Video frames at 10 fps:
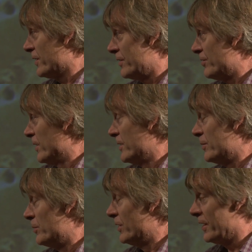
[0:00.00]
He felt
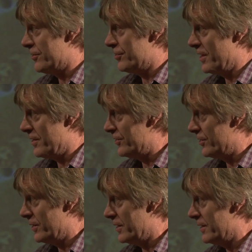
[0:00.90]
he was like a father
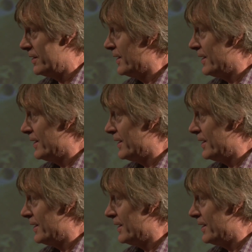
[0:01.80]
to her.